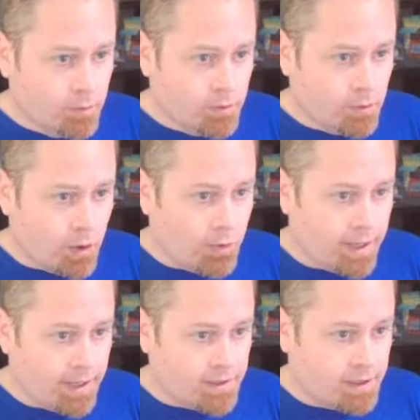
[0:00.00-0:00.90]
Growth
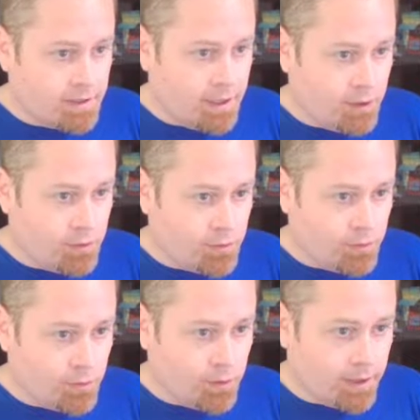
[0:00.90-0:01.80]
has continued
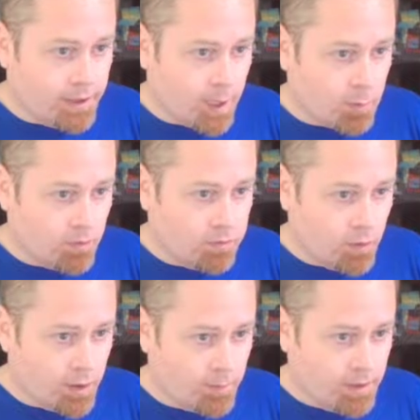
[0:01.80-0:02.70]
to
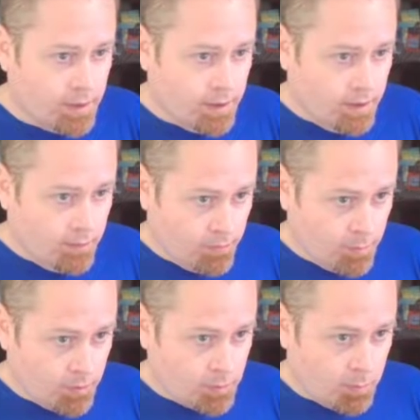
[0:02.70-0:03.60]
outperform for the
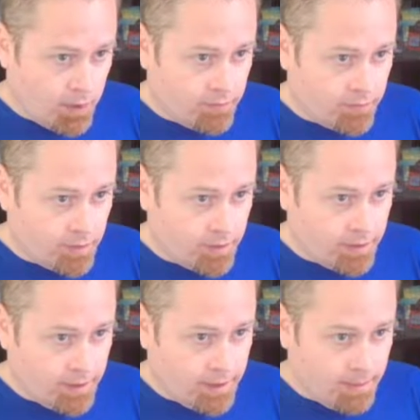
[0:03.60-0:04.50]
most part
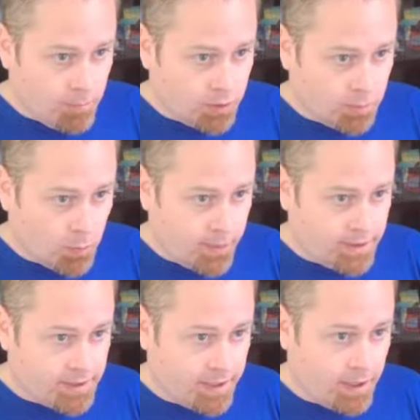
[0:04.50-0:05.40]
for multiple
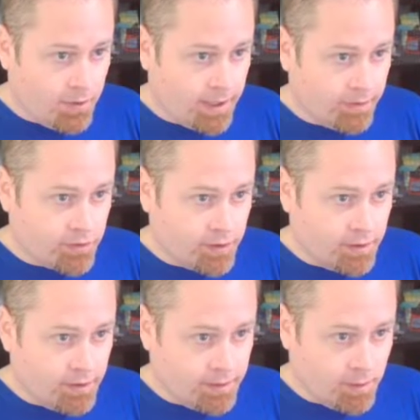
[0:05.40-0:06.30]
weeks now
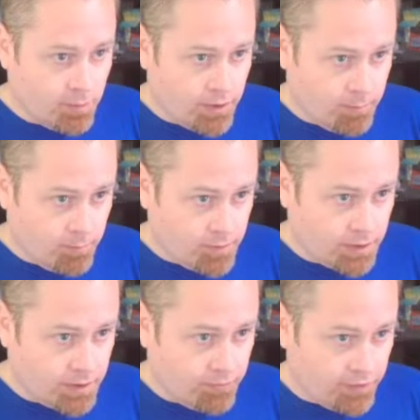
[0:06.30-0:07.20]
after a pretty
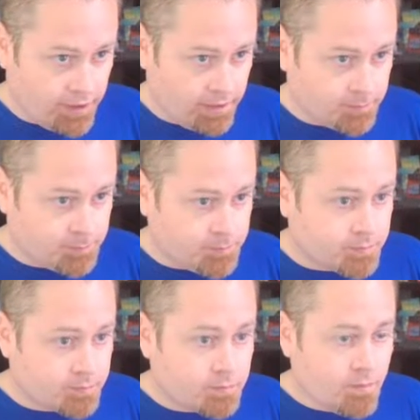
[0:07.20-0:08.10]
significant
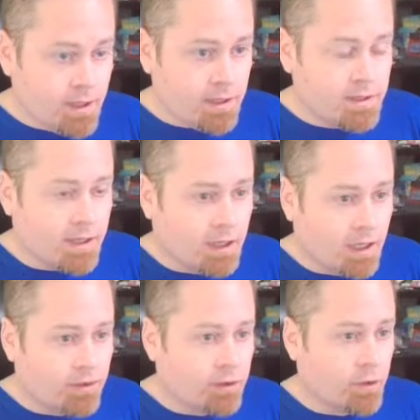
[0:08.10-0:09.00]

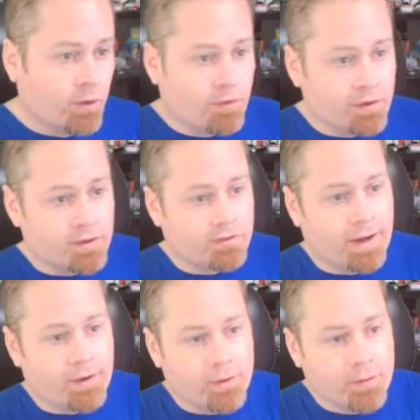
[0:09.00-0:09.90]
sell-off in growth versus
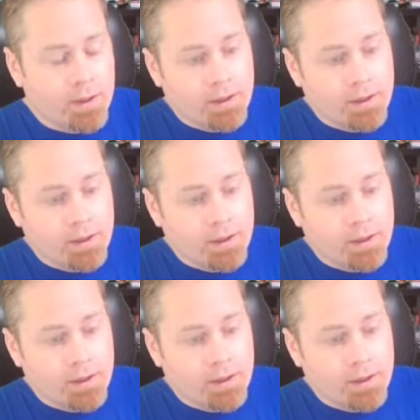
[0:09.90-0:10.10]
value.